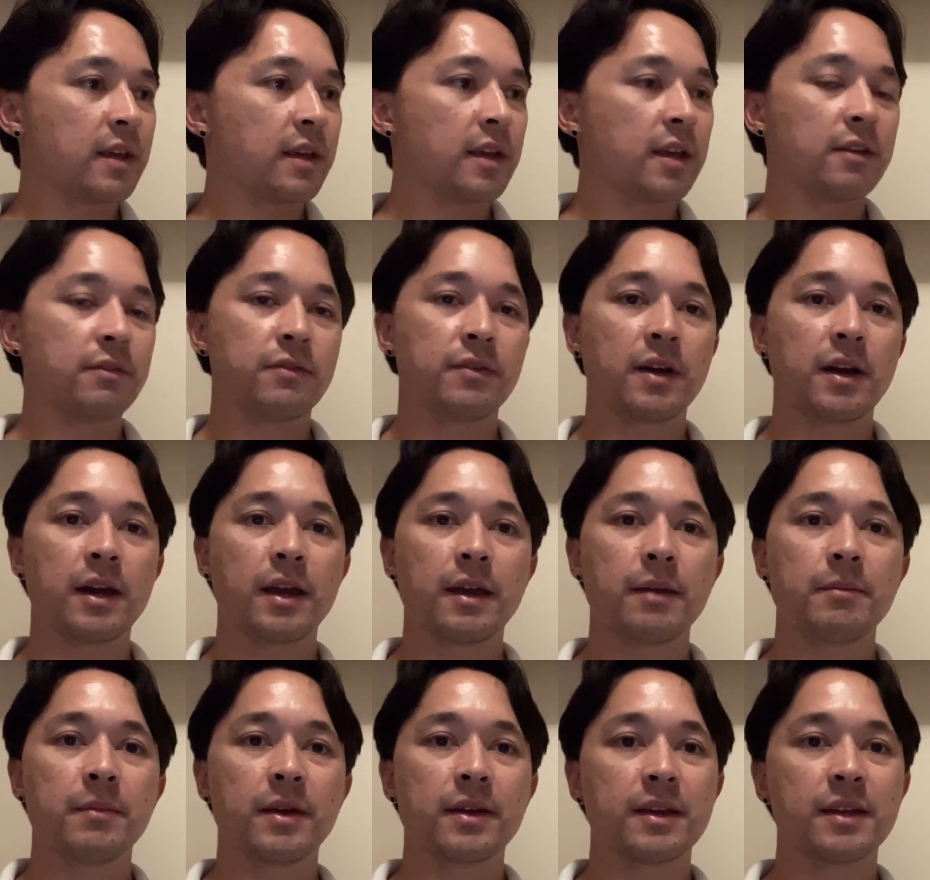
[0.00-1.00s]
if
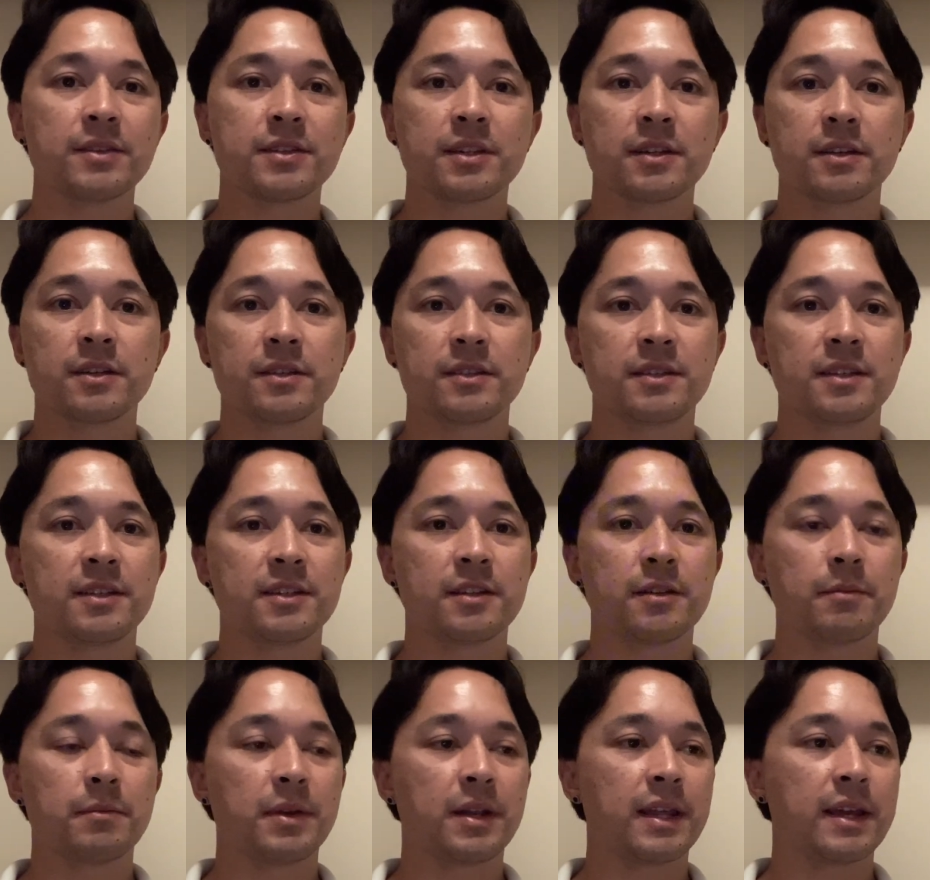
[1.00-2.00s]
I'm against a
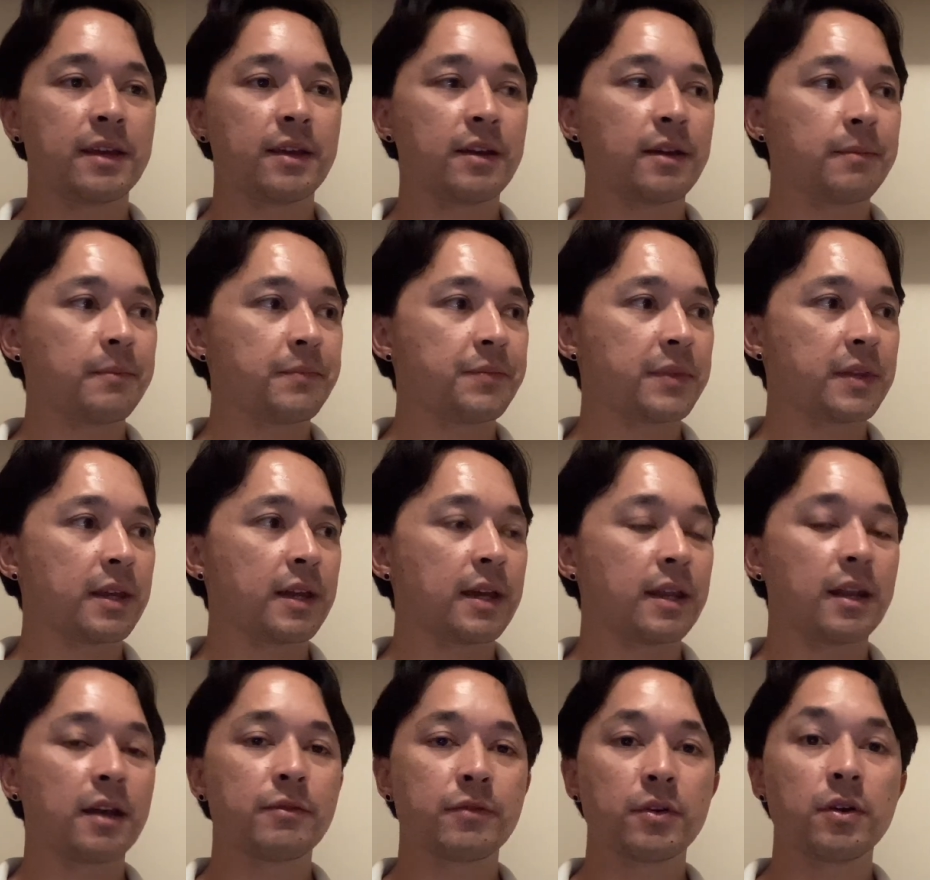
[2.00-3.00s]
consistent player
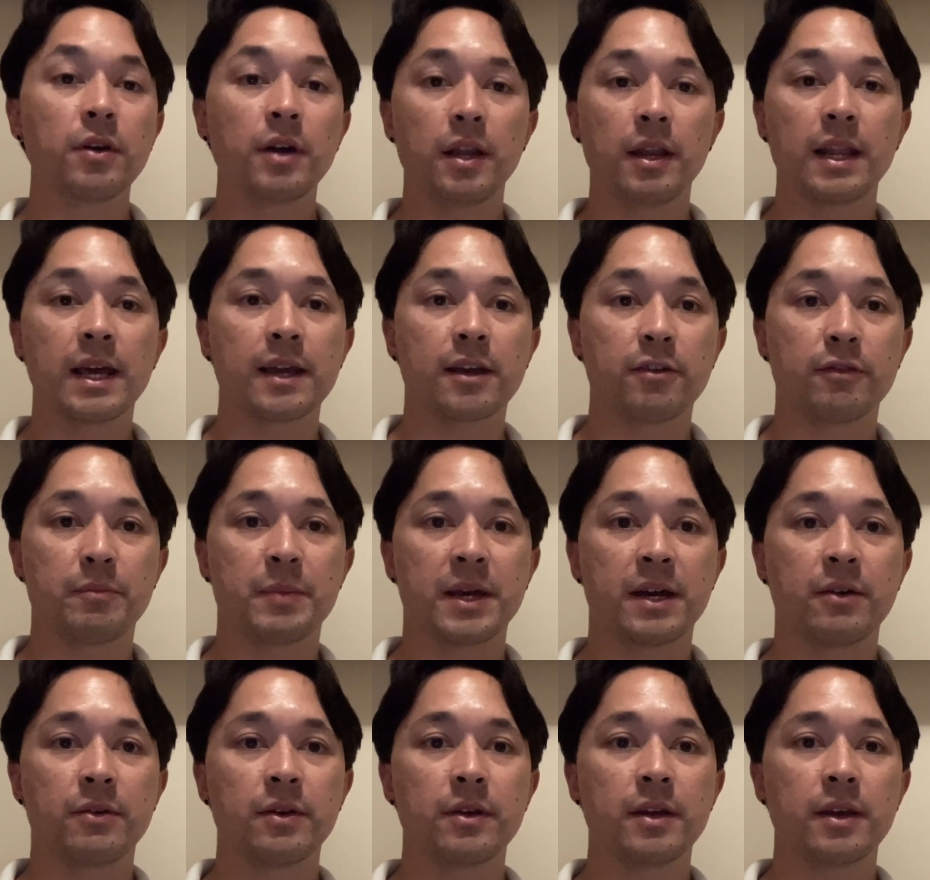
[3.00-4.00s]
and I've got a lack of
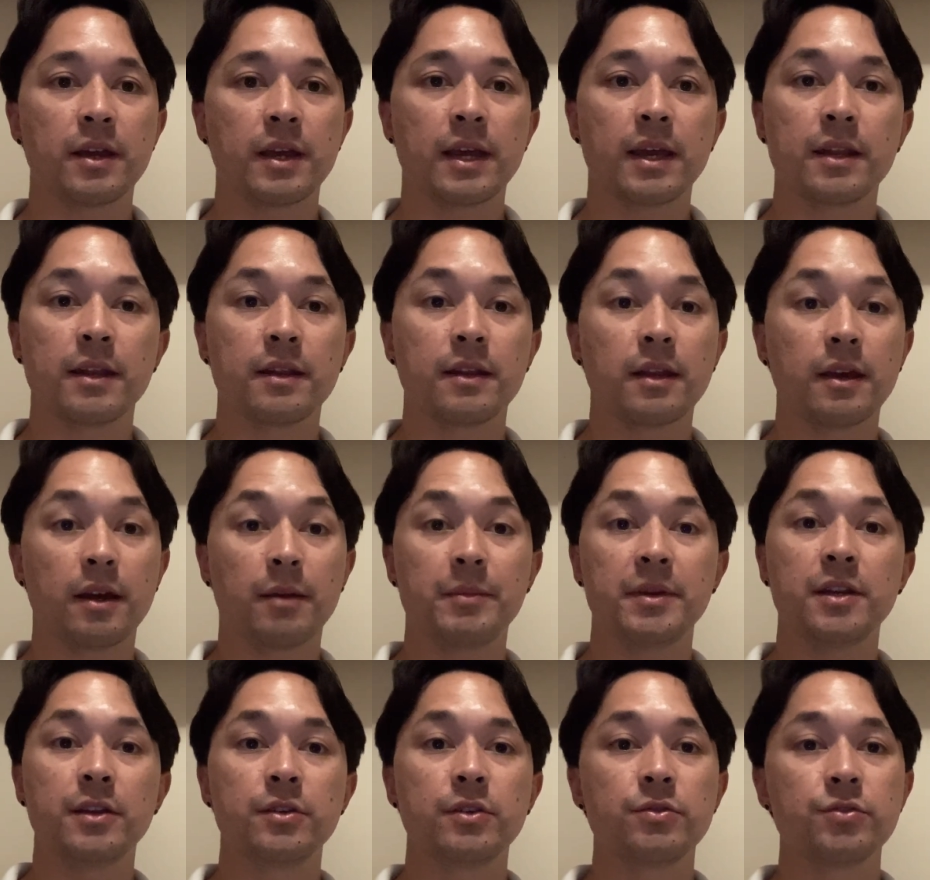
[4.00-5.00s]
power and I'm in
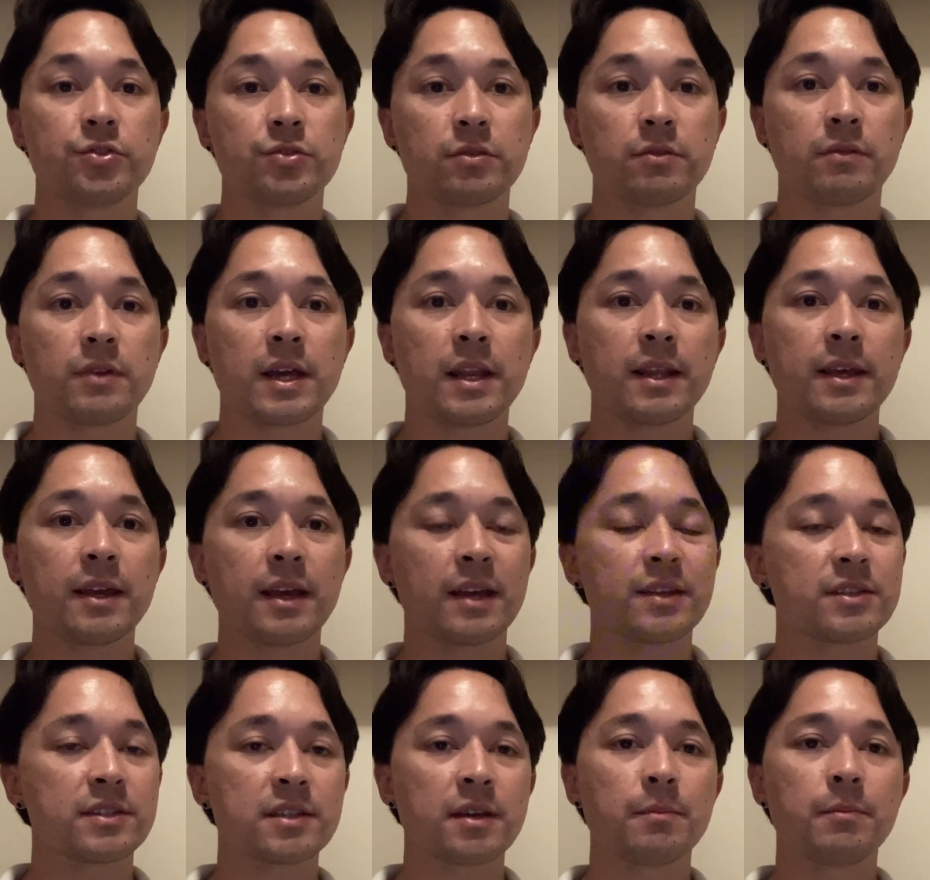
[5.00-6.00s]
a neutral rally, at
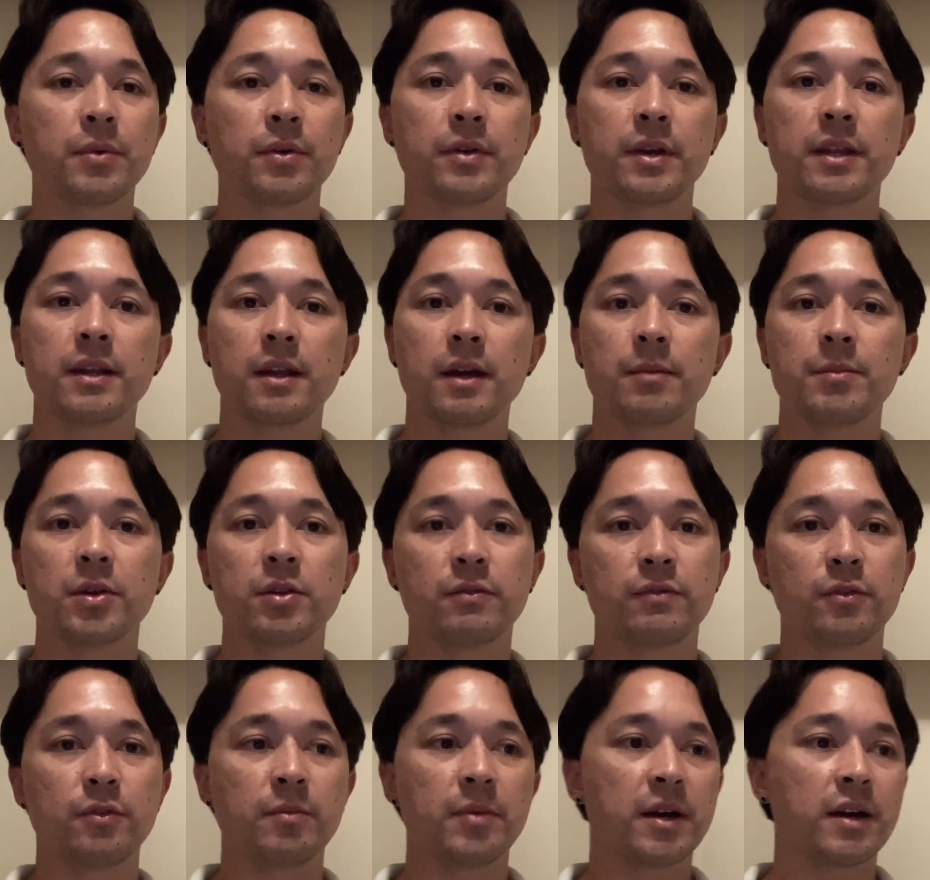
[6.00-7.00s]
some point I'm going to
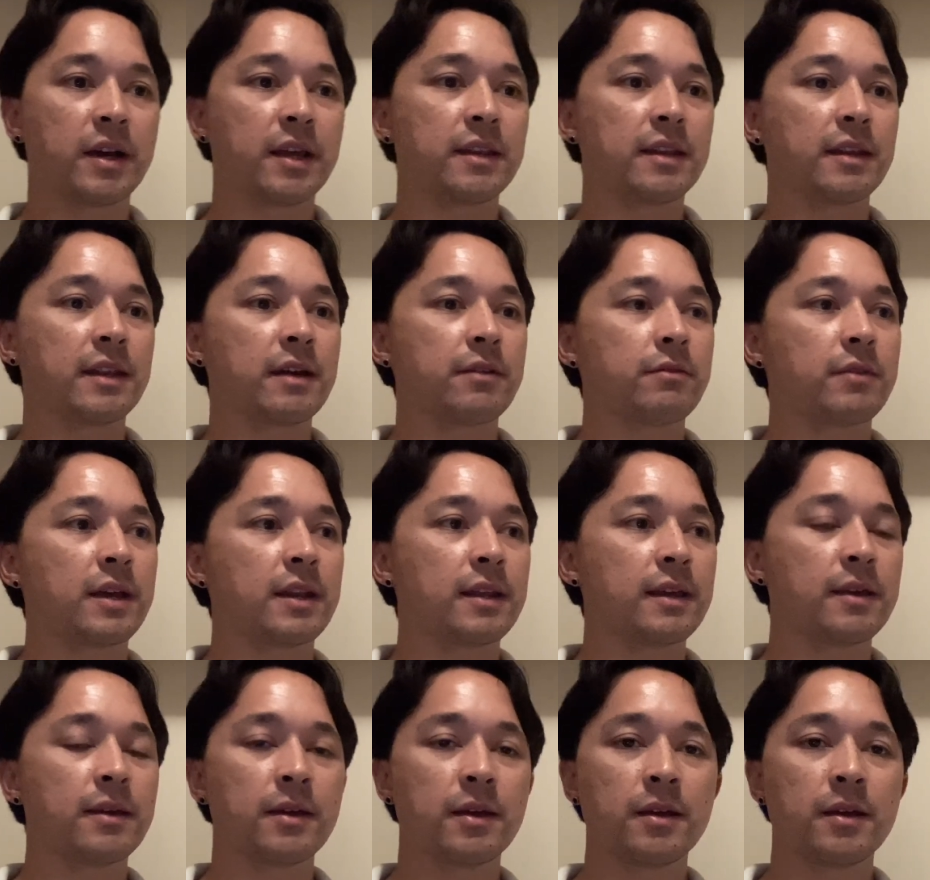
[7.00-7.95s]
fall behind in that rally